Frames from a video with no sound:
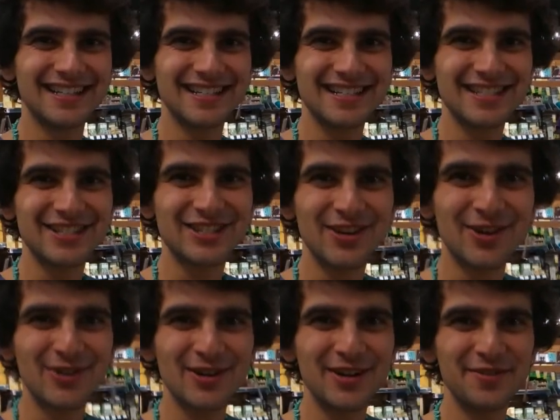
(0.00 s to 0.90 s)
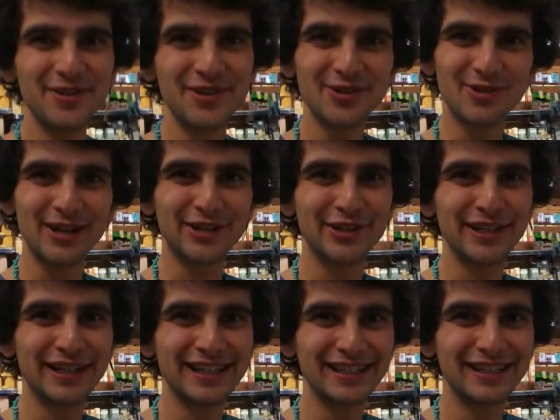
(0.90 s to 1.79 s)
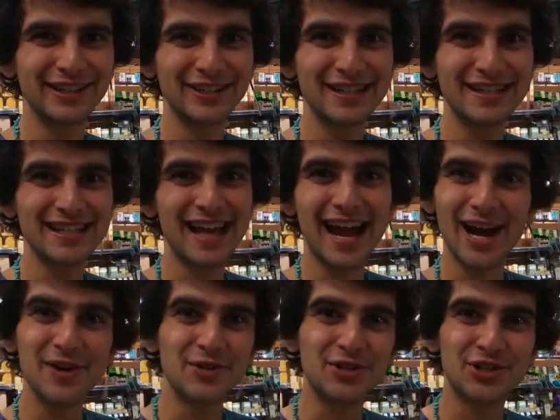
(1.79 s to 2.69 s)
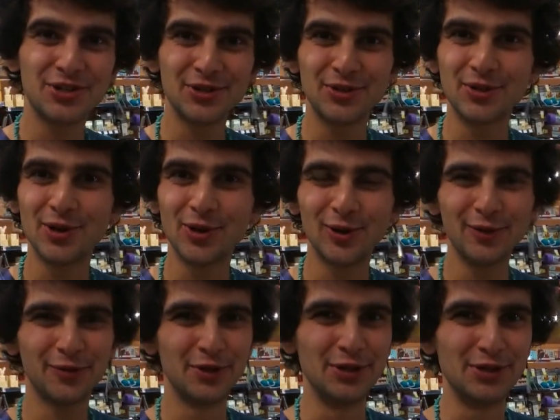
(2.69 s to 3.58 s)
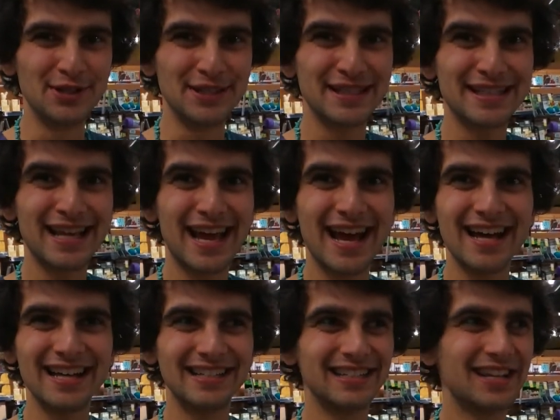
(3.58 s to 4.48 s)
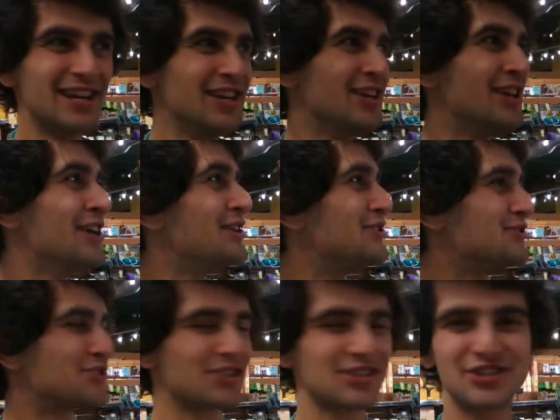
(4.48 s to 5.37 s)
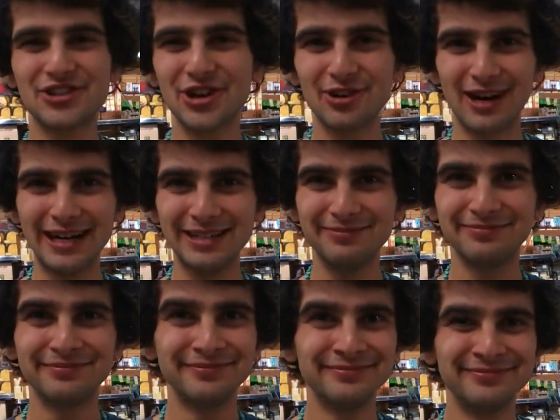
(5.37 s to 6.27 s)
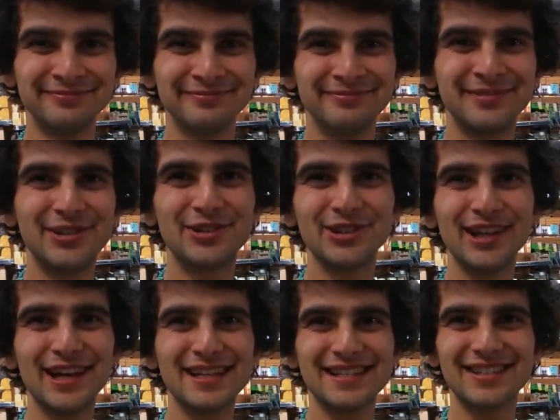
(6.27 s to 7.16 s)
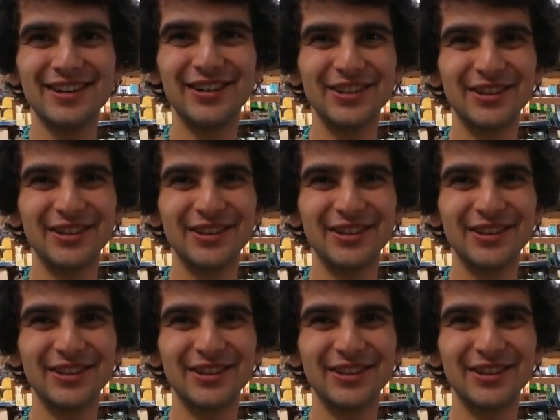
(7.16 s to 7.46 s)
So, if you're wondering, there is a how to Whole Foods, and you just show up, utilize all the